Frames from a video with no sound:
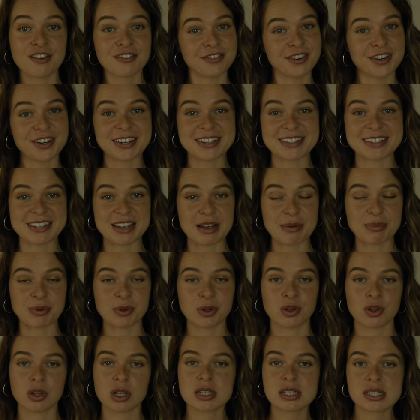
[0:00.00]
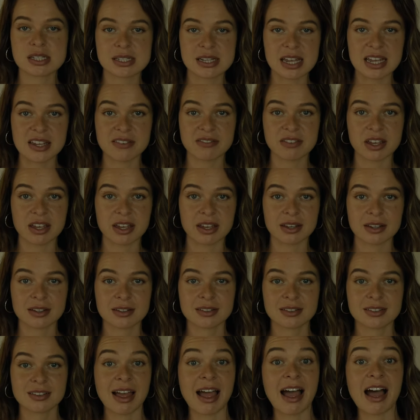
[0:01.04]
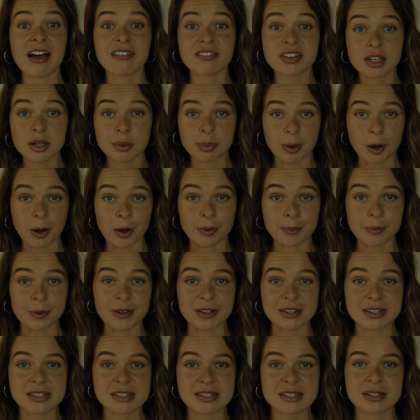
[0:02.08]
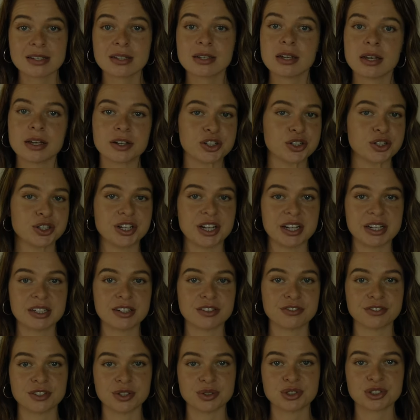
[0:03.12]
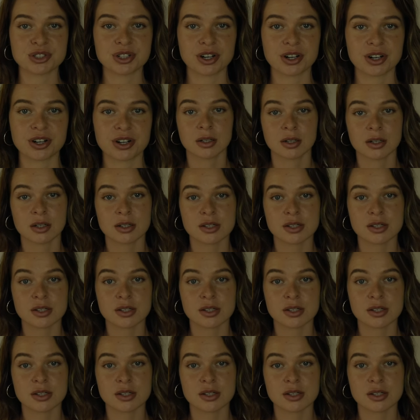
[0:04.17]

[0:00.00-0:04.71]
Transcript: For example, saving, having a purpose, and creating a future.